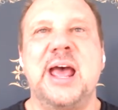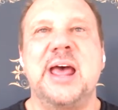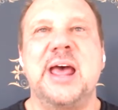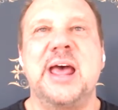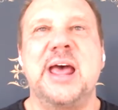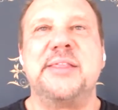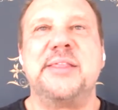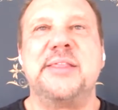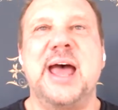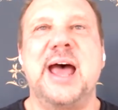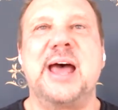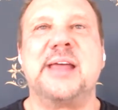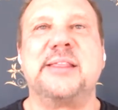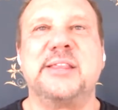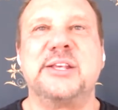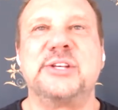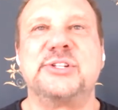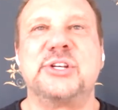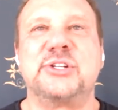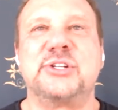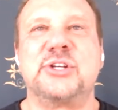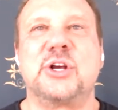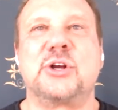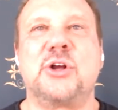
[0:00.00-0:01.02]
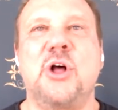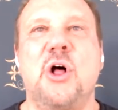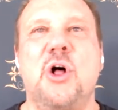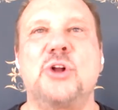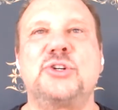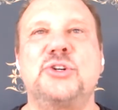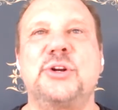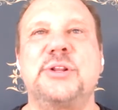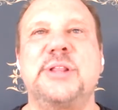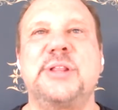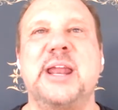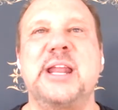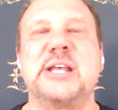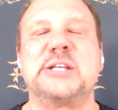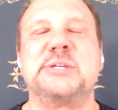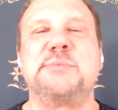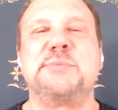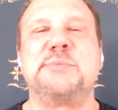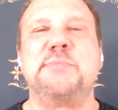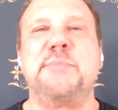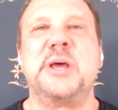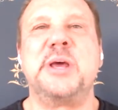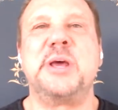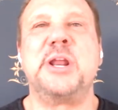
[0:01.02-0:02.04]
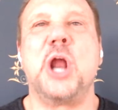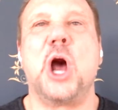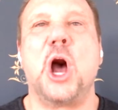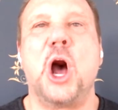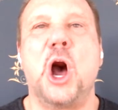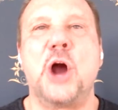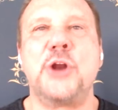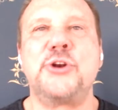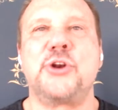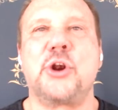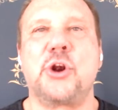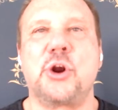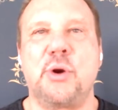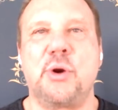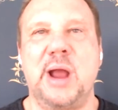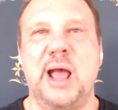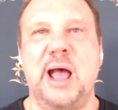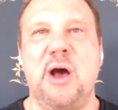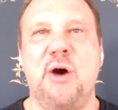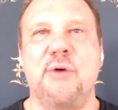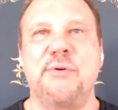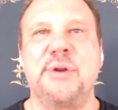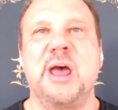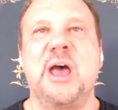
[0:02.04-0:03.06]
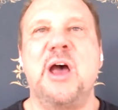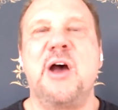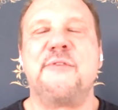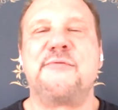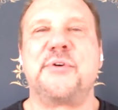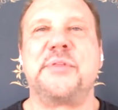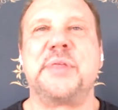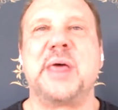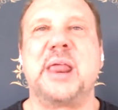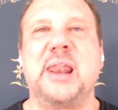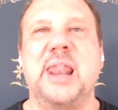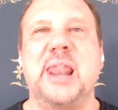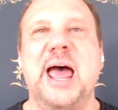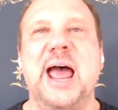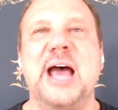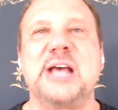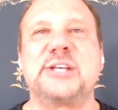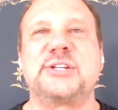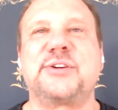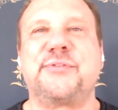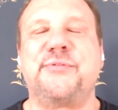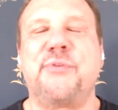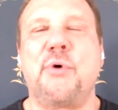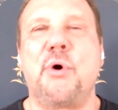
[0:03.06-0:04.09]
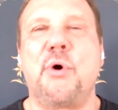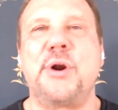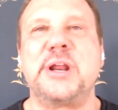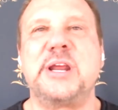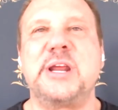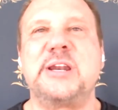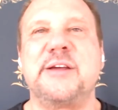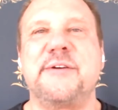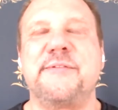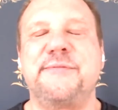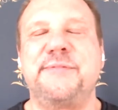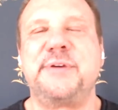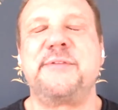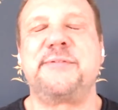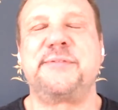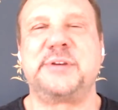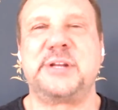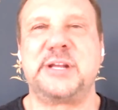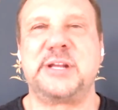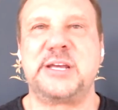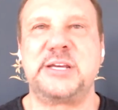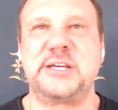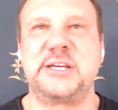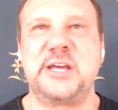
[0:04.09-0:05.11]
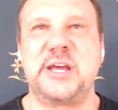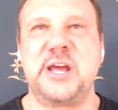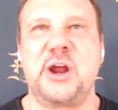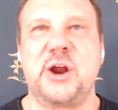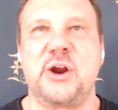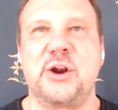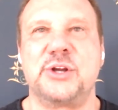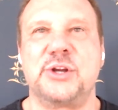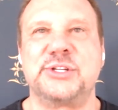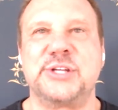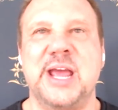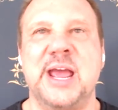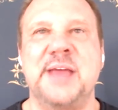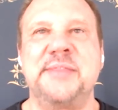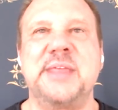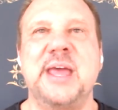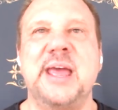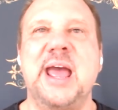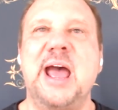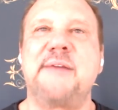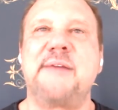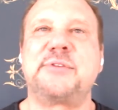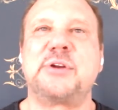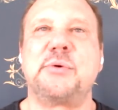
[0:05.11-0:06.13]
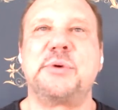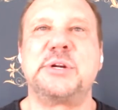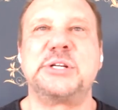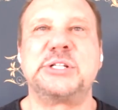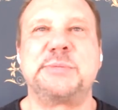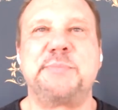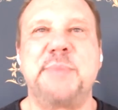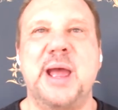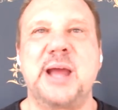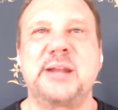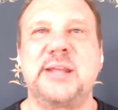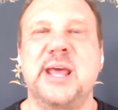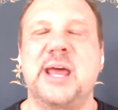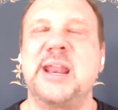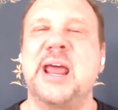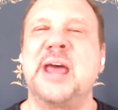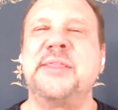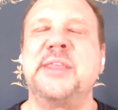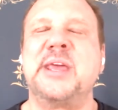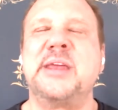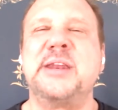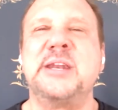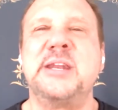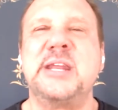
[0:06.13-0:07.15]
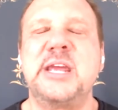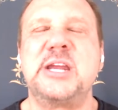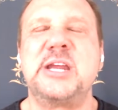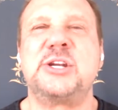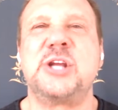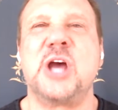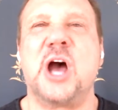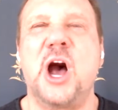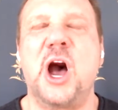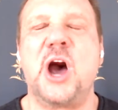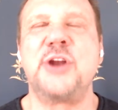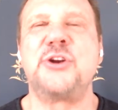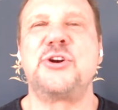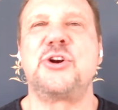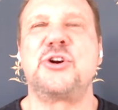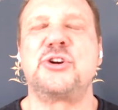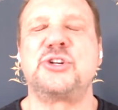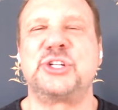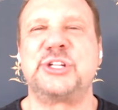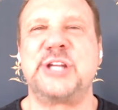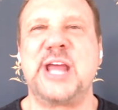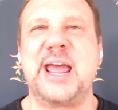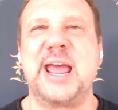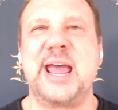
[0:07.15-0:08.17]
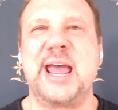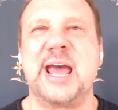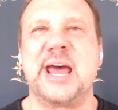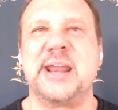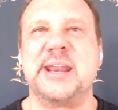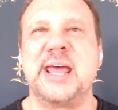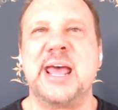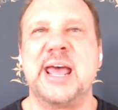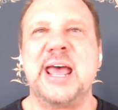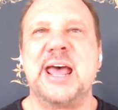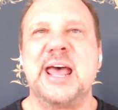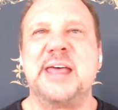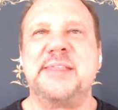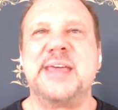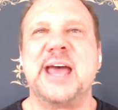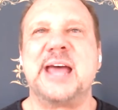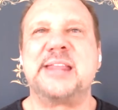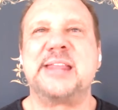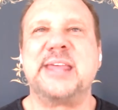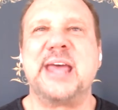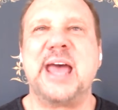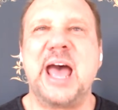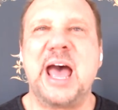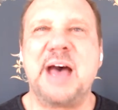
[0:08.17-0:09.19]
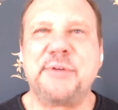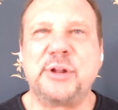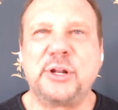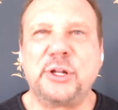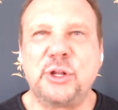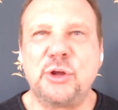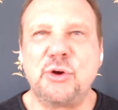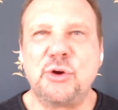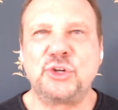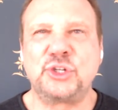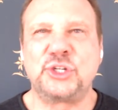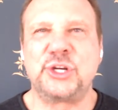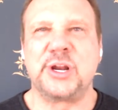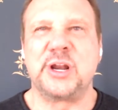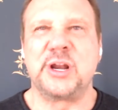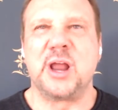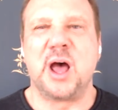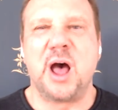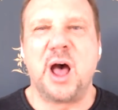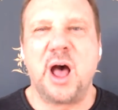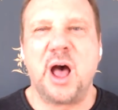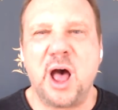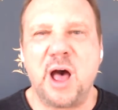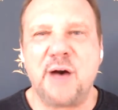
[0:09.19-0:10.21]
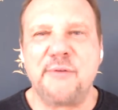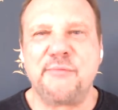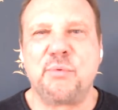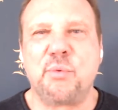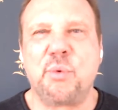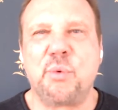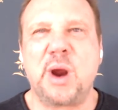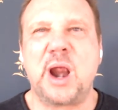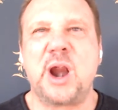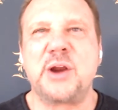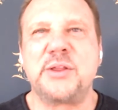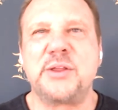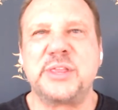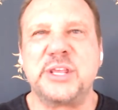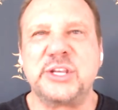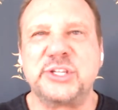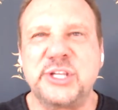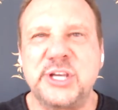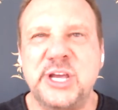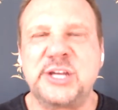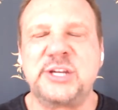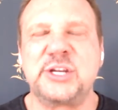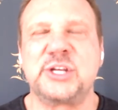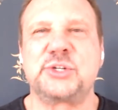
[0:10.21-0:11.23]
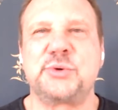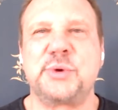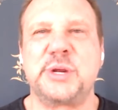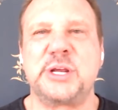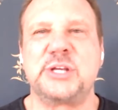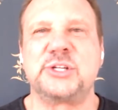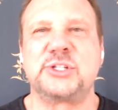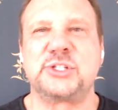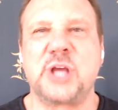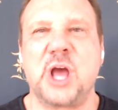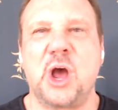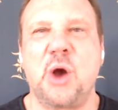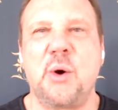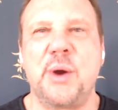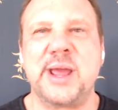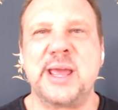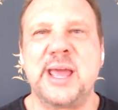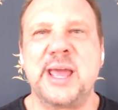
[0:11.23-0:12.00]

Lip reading: that this is a culture that has been underground for the last 40 to 50 years, and they have to respect that, and they need to understand that the evolution of where this industry is going